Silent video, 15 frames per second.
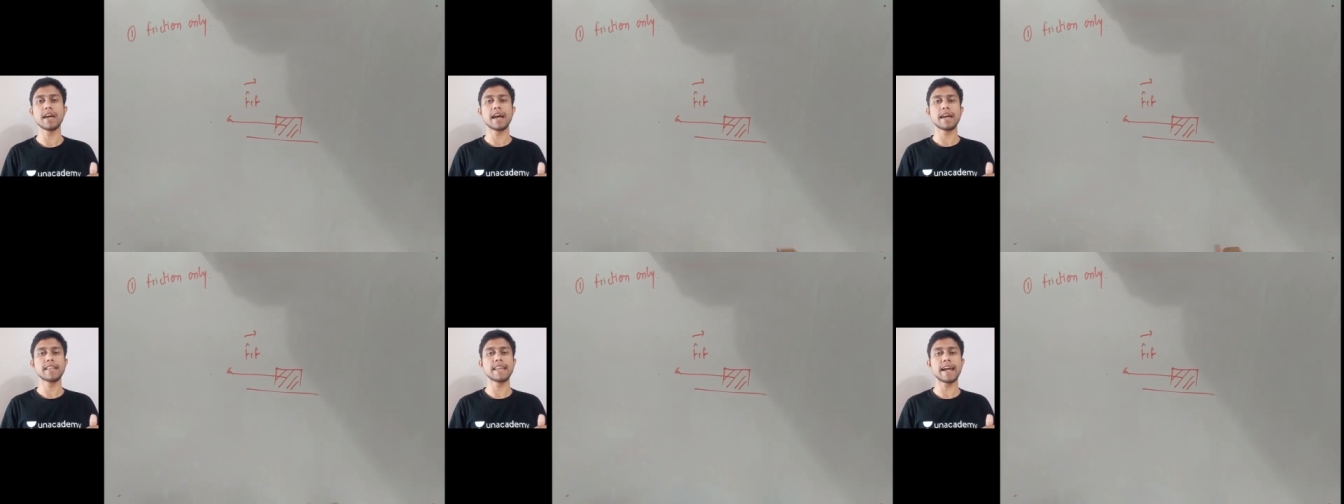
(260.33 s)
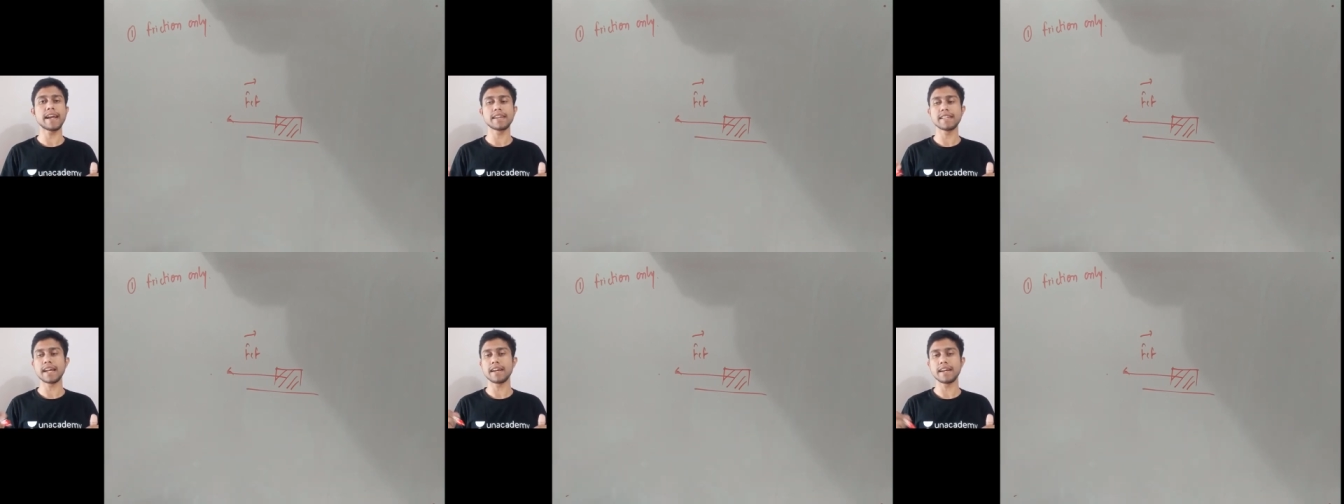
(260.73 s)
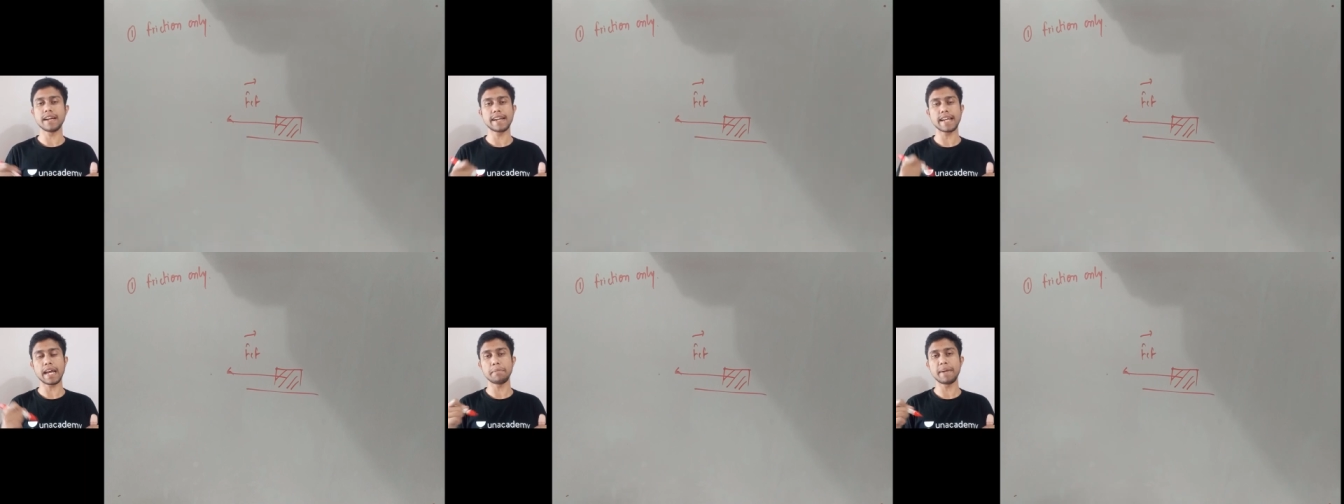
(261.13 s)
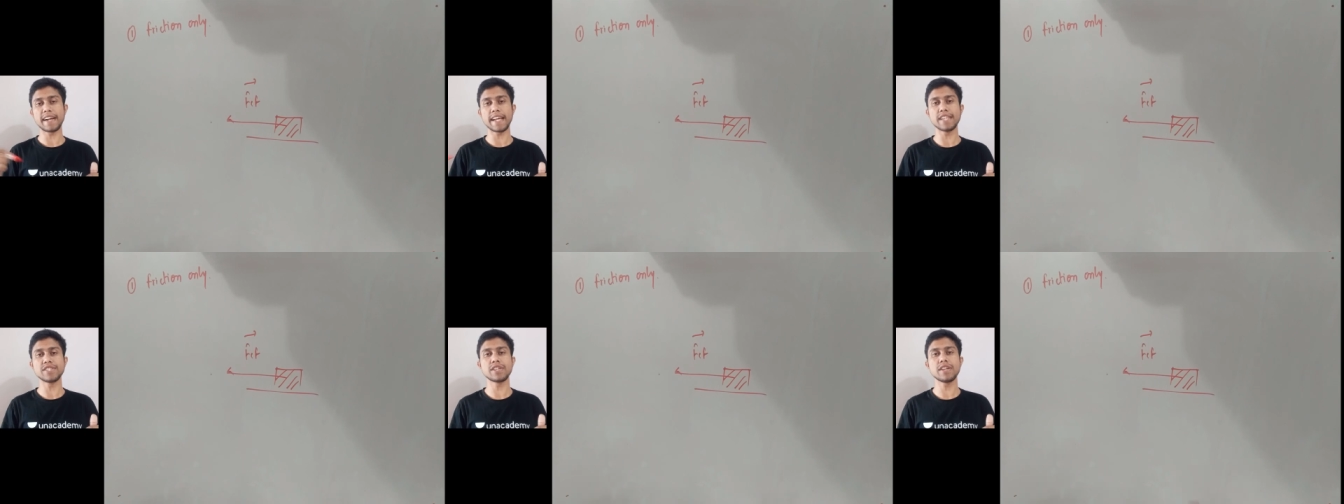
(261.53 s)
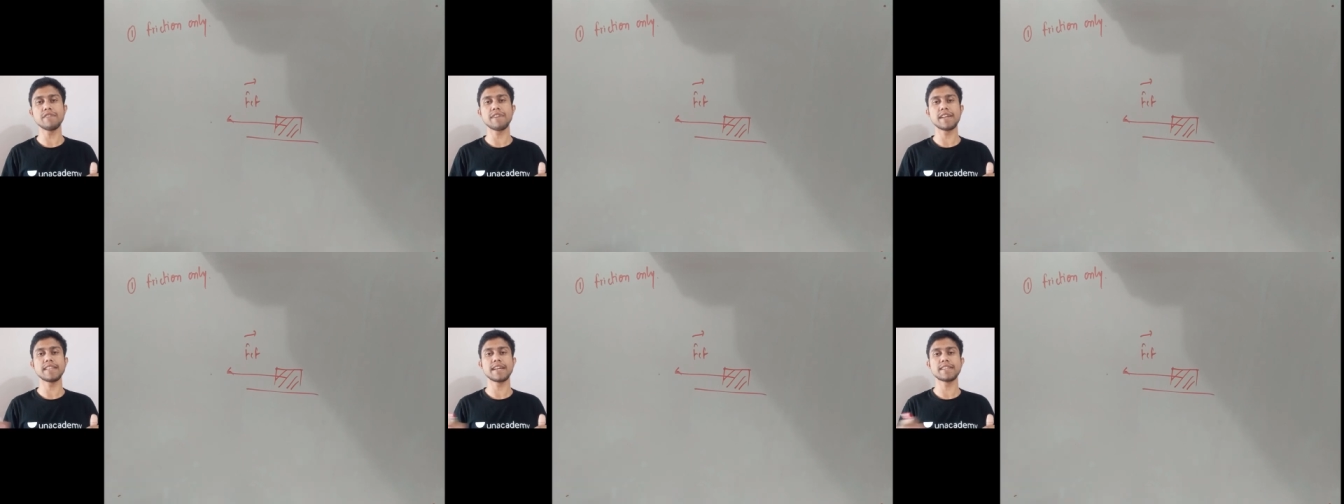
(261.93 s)
Like that, it can be tension
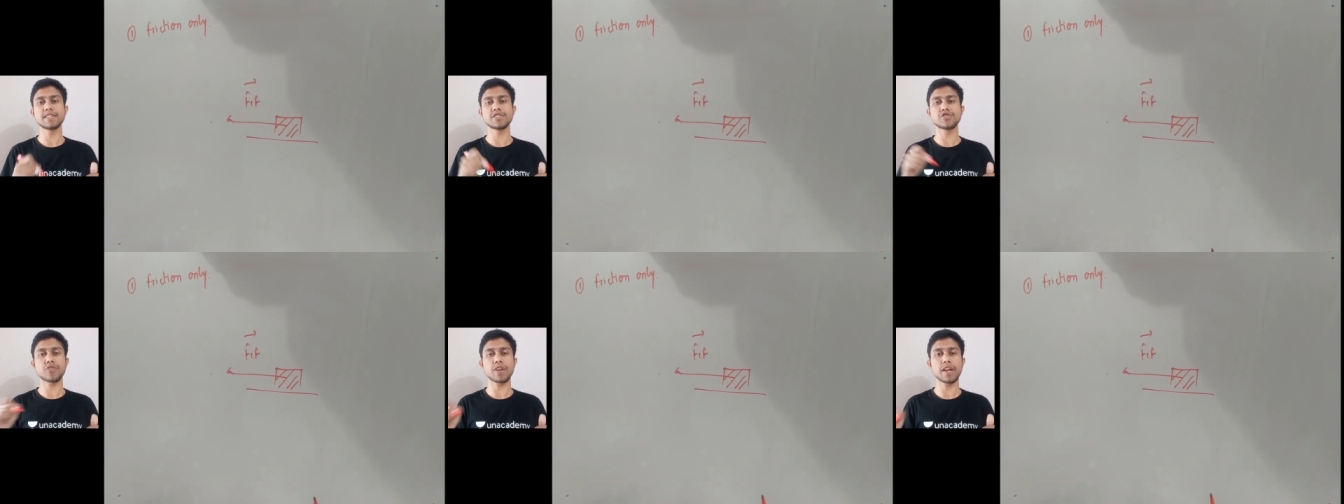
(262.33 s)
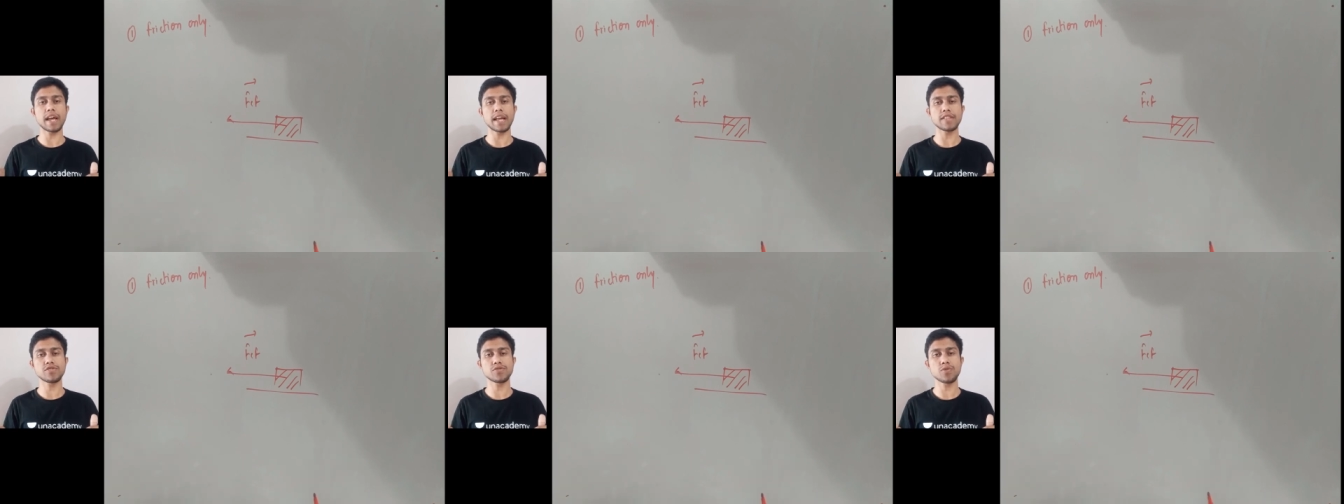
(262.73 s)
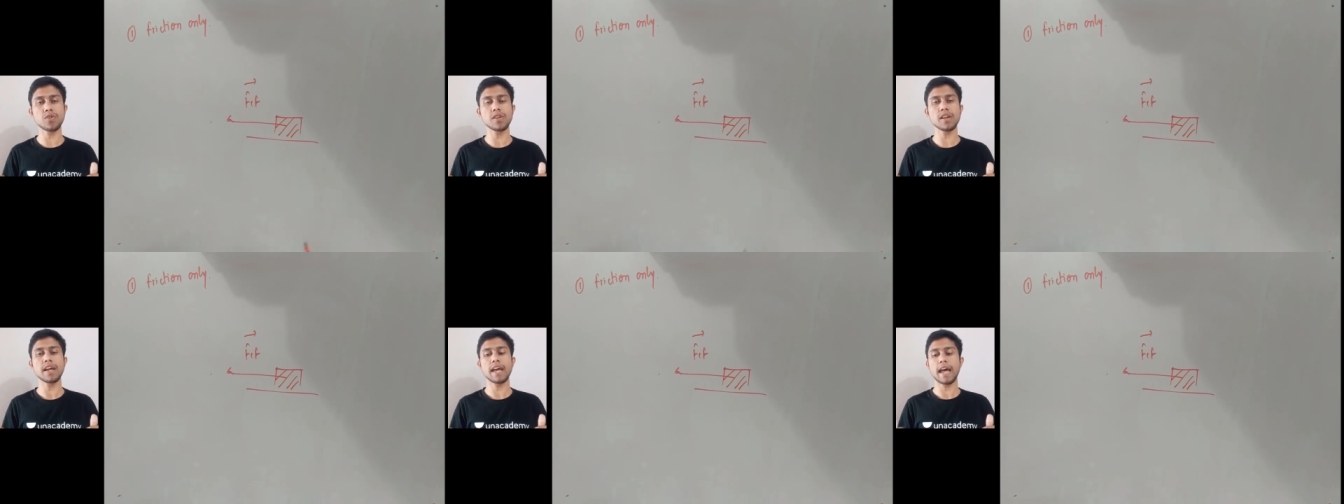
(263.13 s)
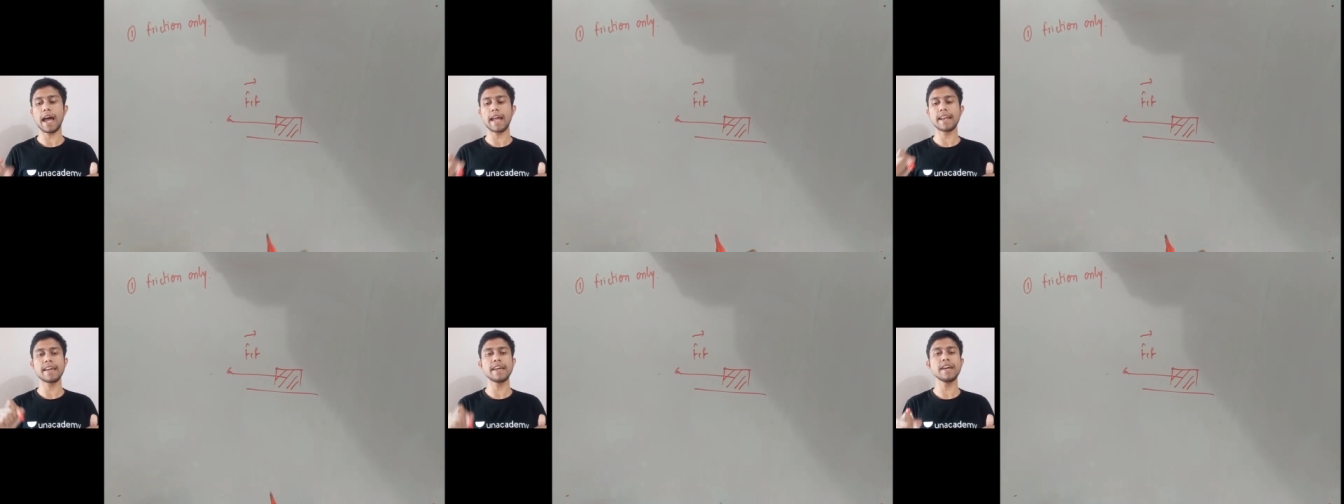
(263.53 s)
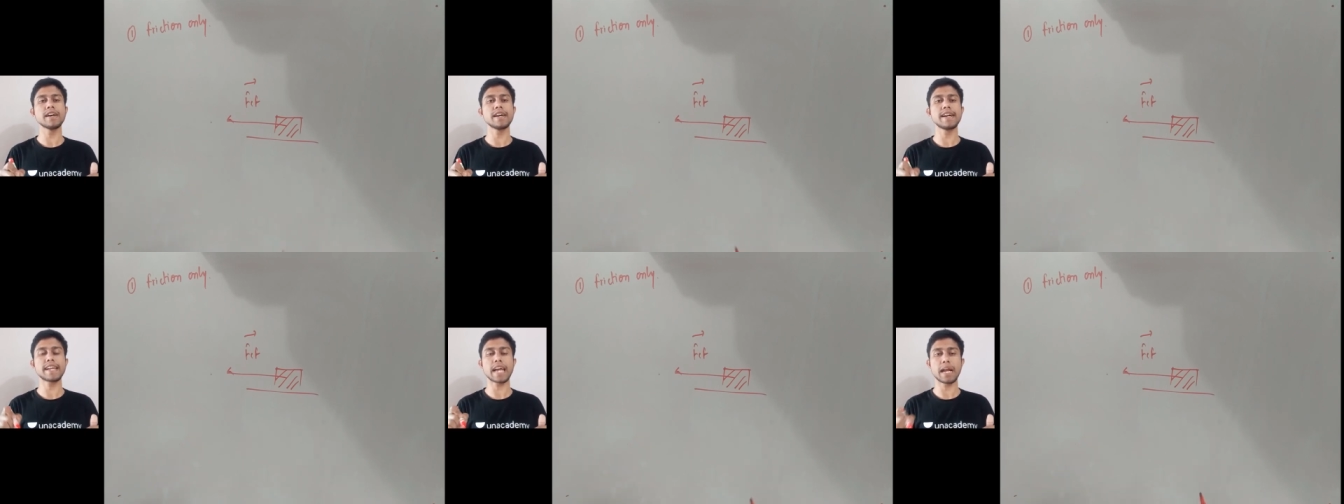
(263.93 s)
when there is a string and stone, and here
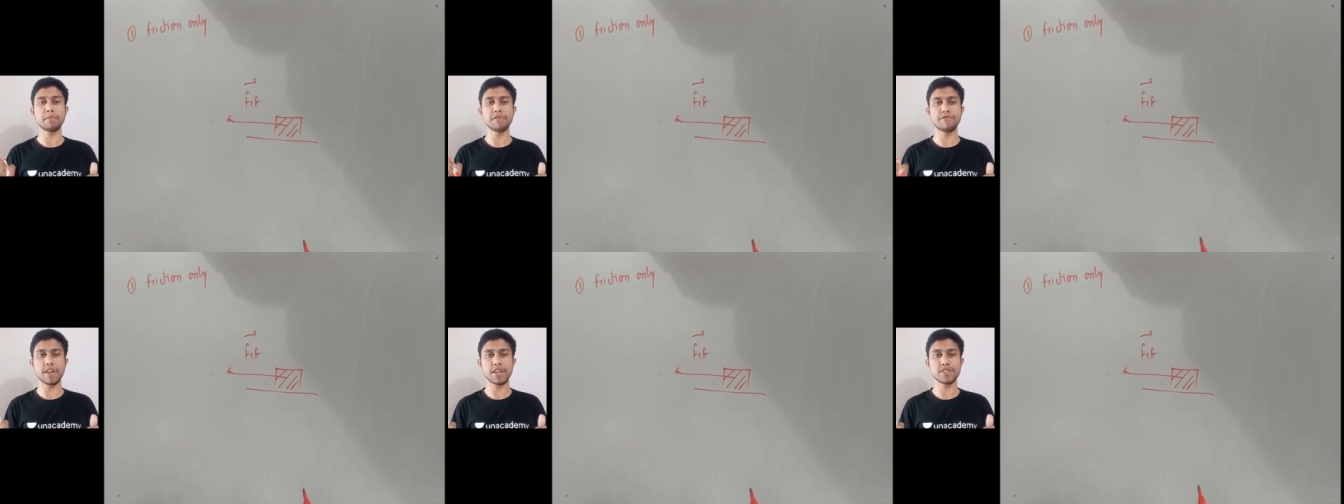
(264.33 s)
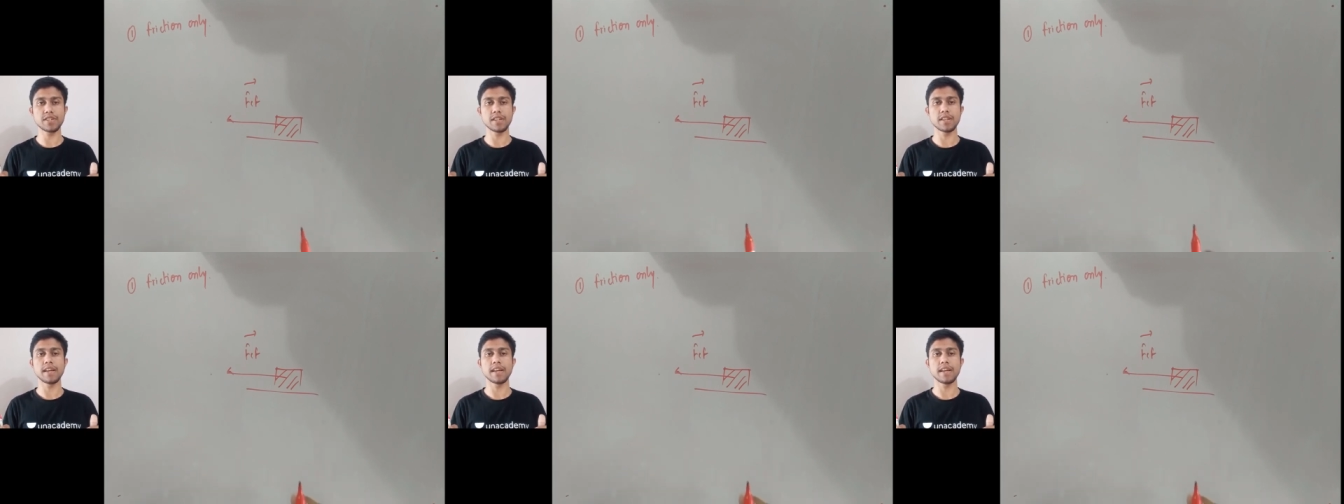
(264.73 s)
it can be friction.